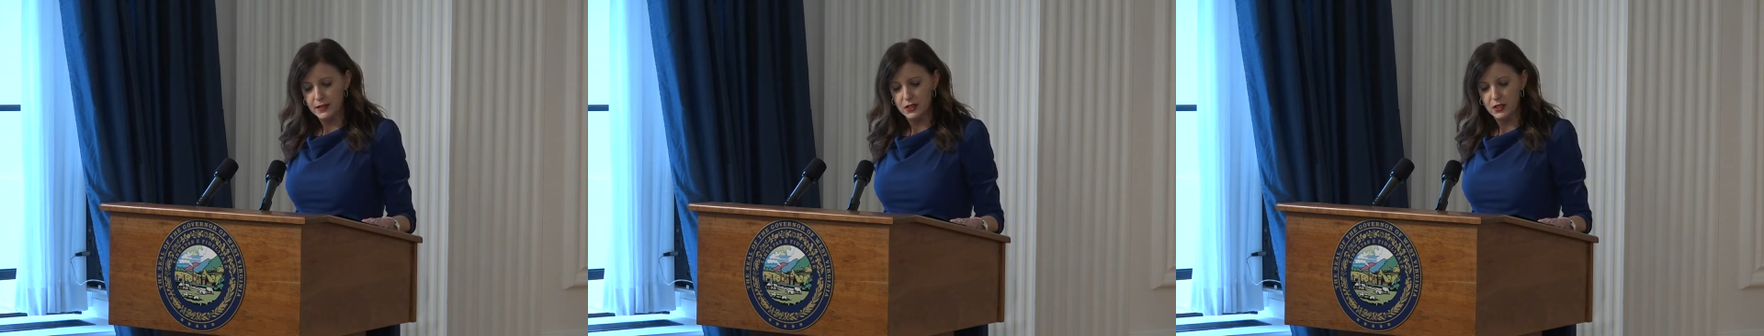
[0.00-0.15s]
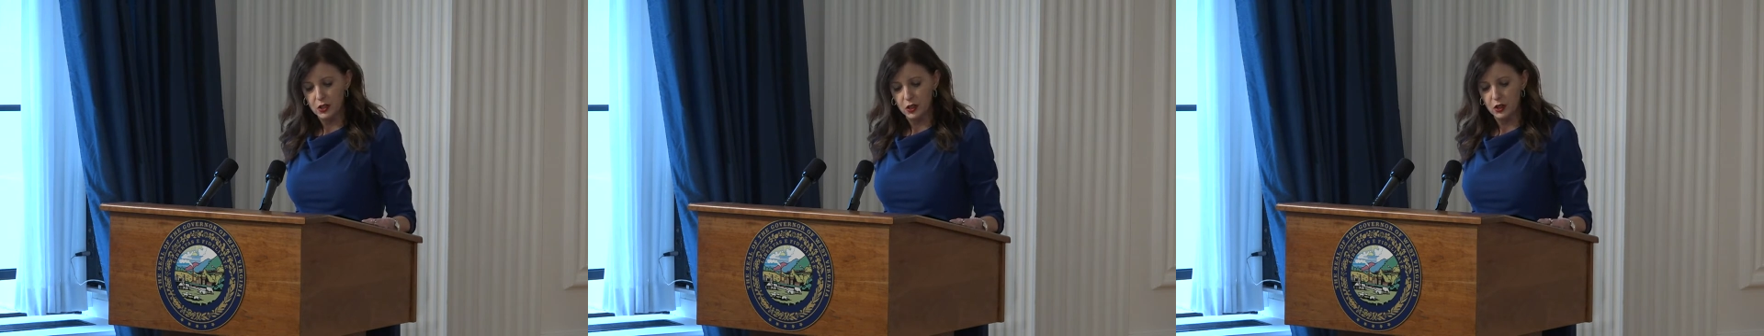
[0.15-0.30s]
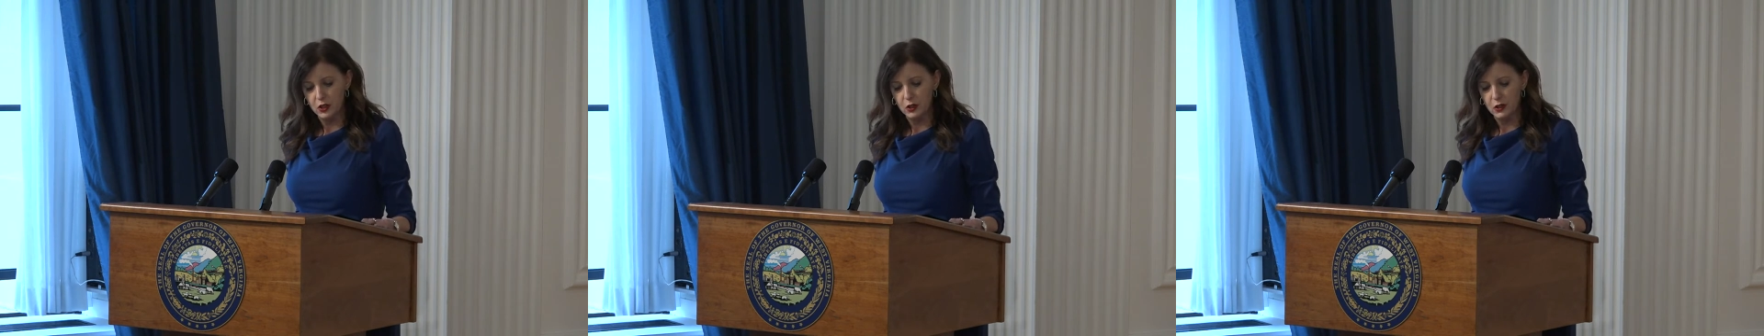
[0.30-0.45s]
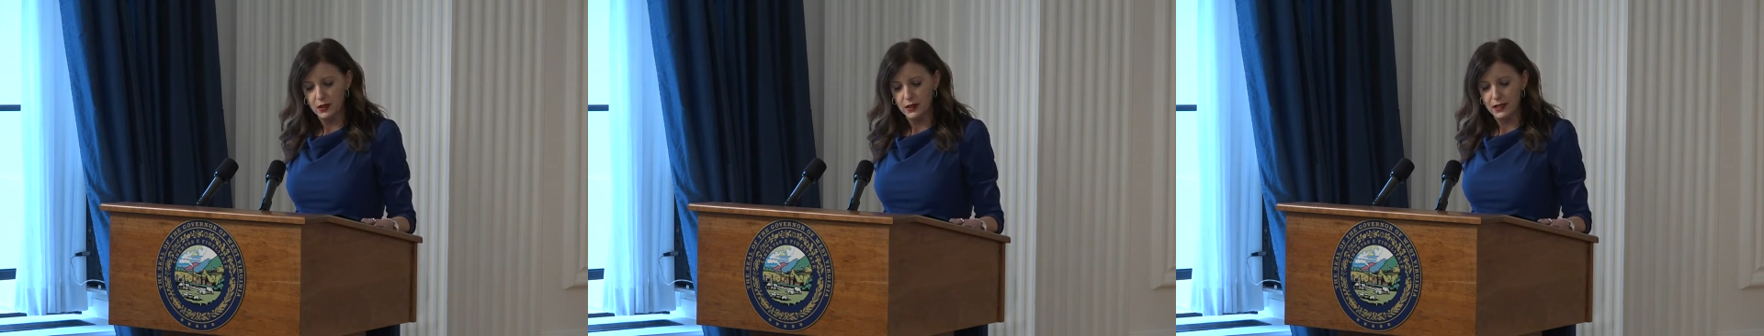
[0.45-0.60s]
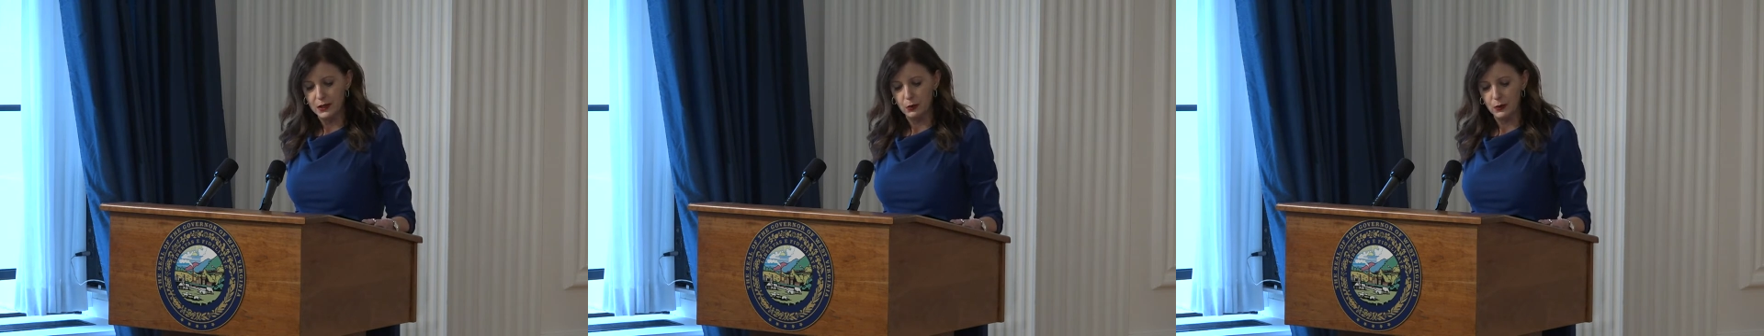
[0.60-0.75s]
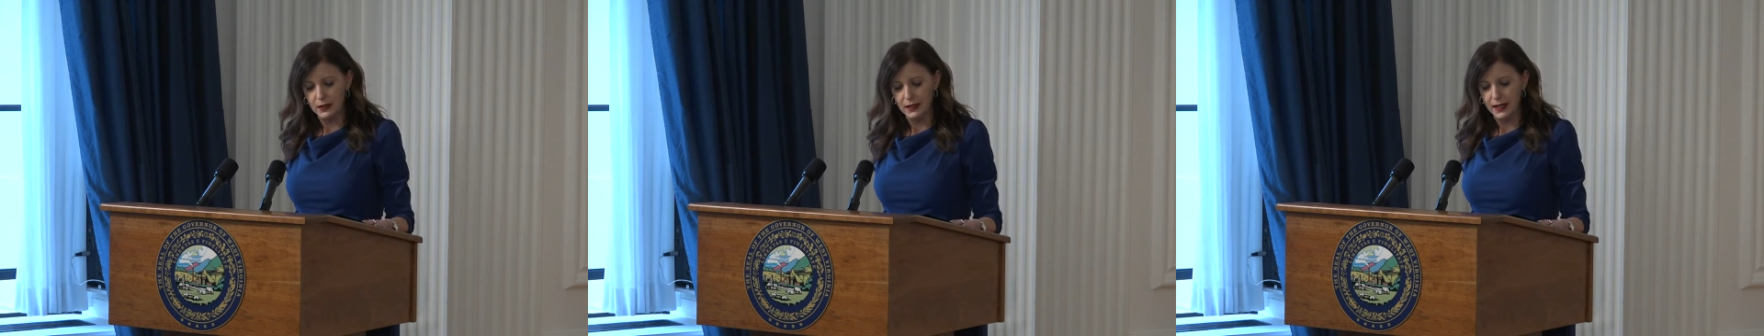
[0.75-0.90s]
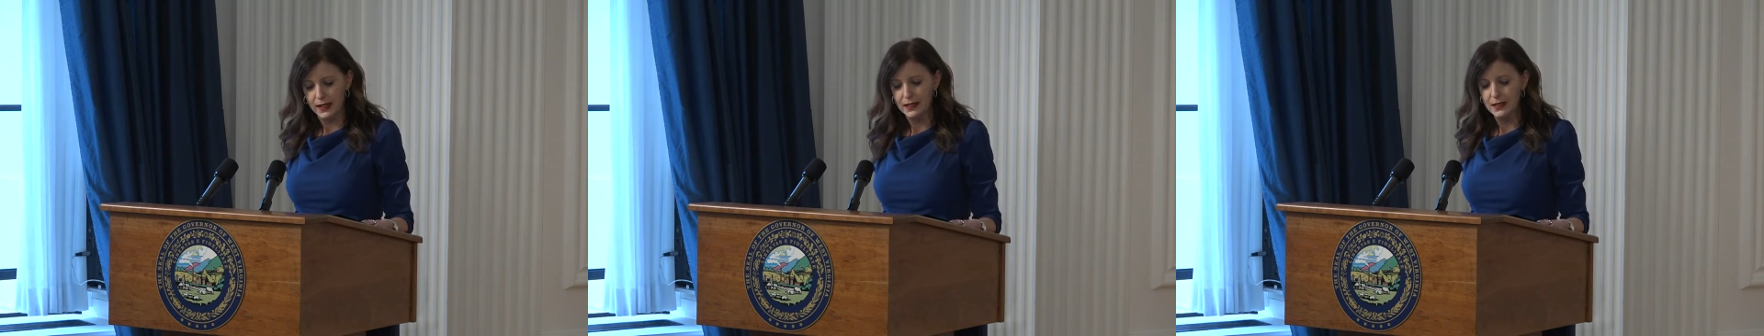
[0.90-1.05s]
security
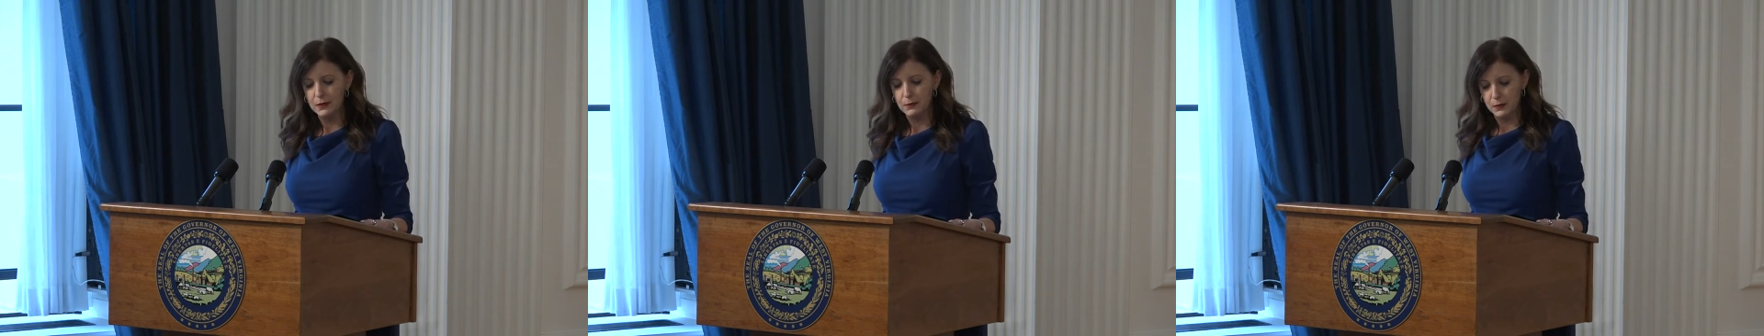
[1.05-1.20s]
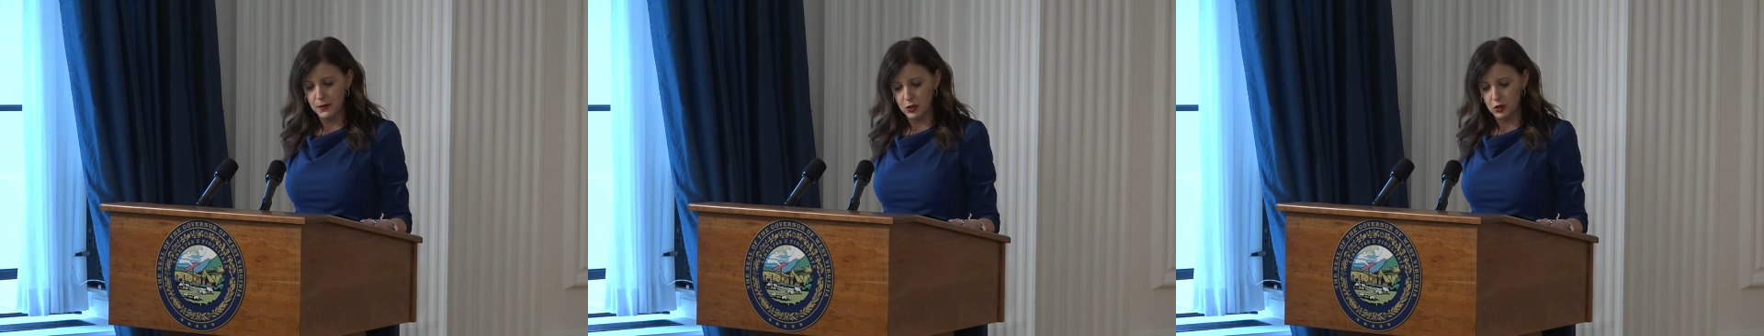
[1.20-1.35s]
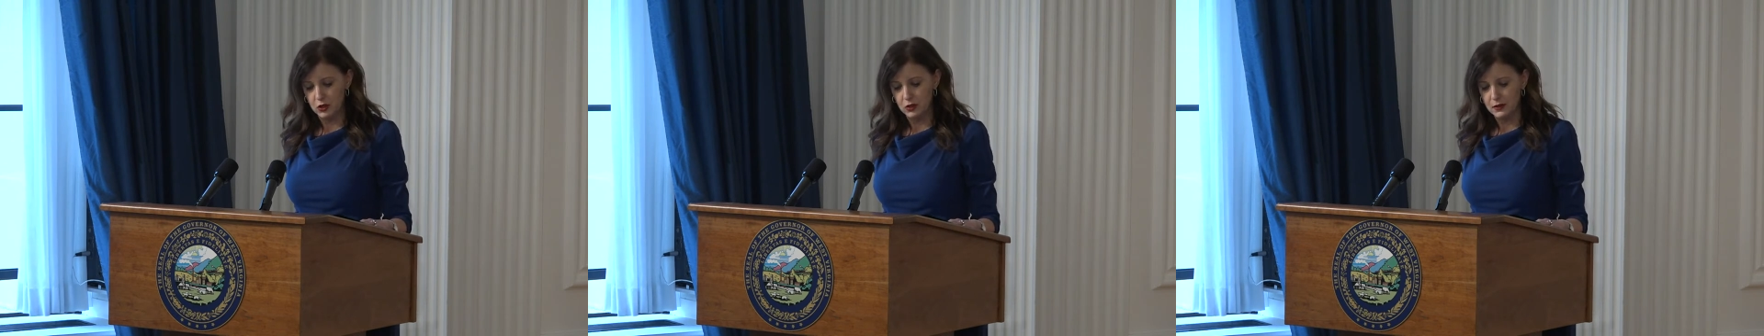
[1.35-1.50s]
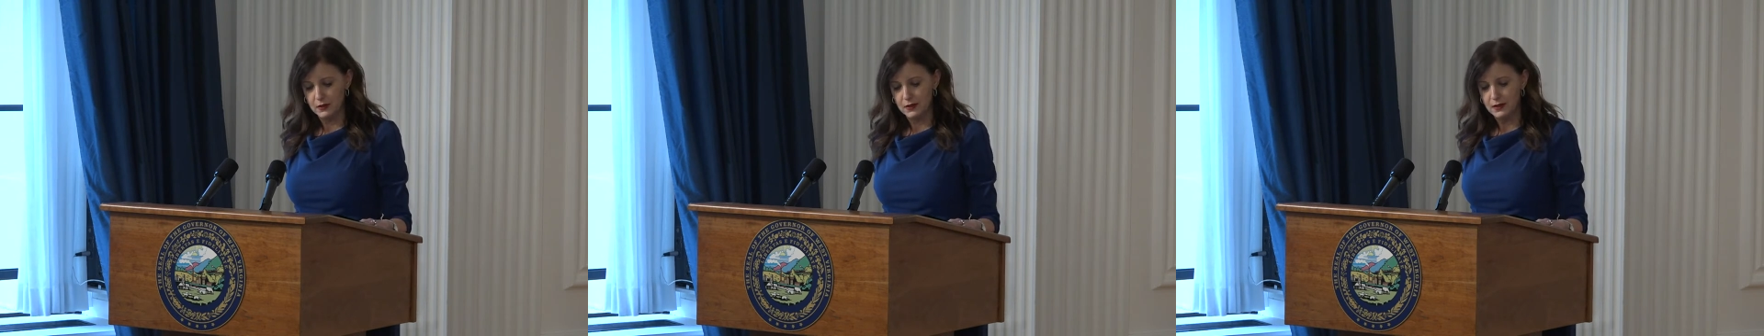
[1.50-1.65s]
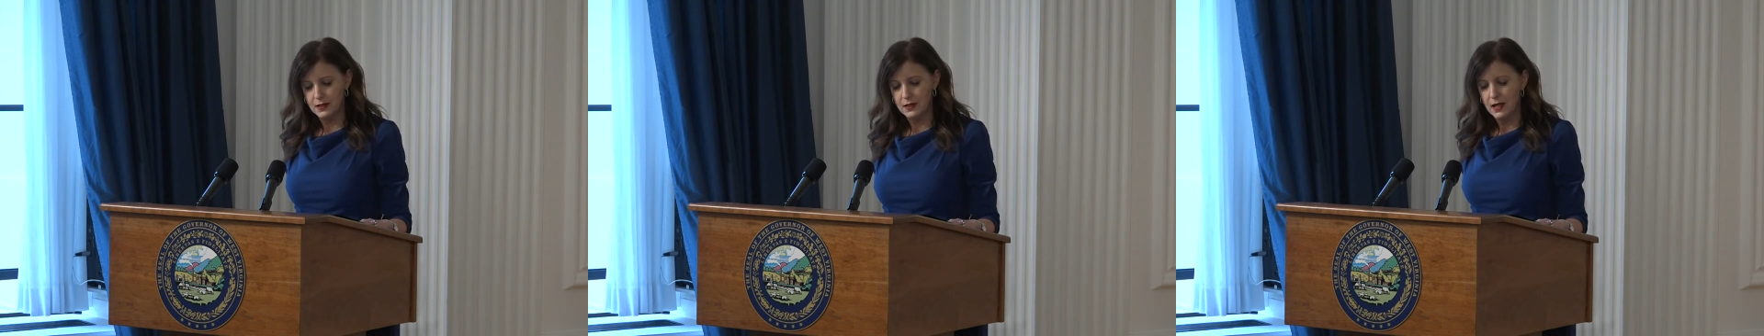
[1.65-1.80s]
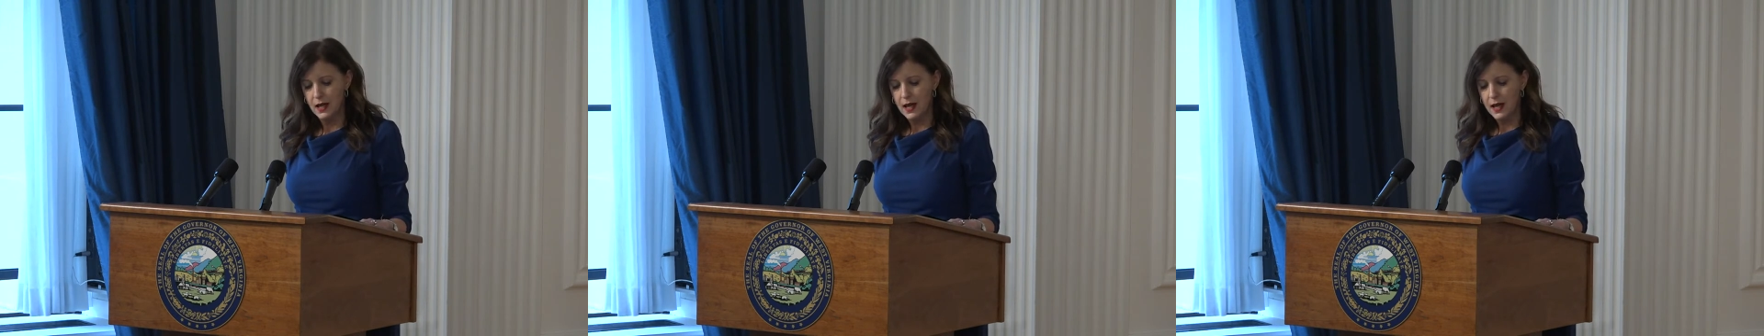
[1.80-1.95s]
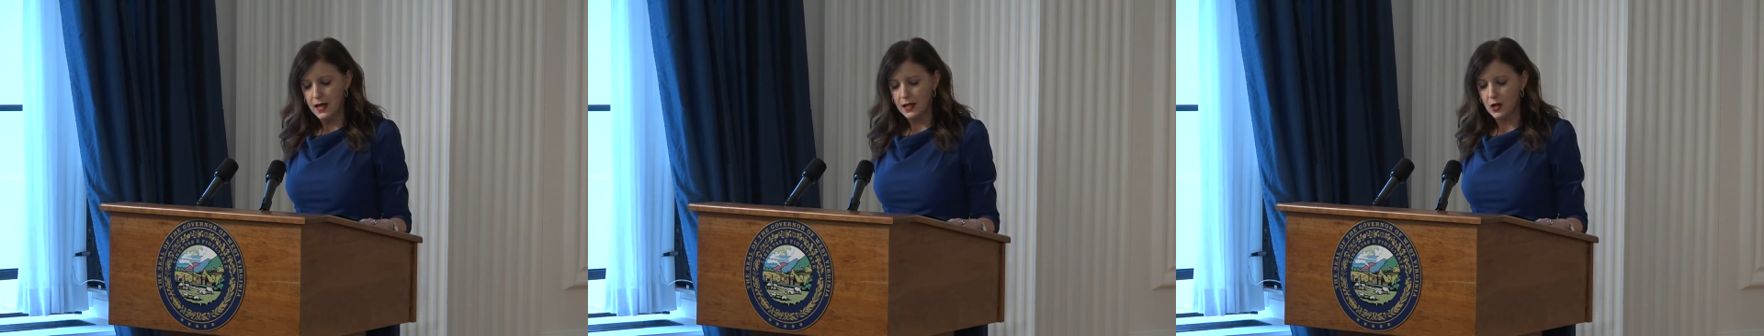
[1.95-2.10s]
related missions,
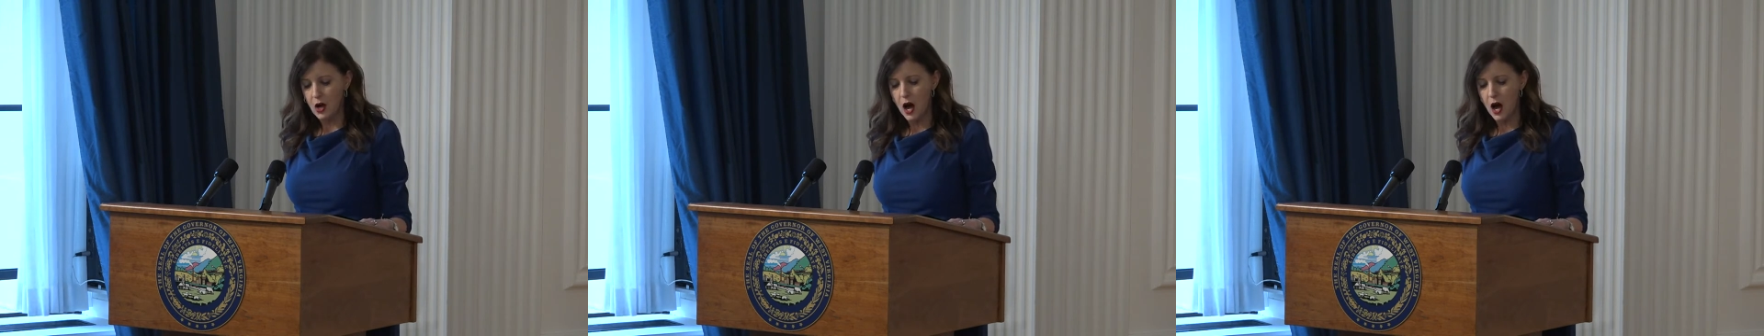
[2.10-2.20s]
and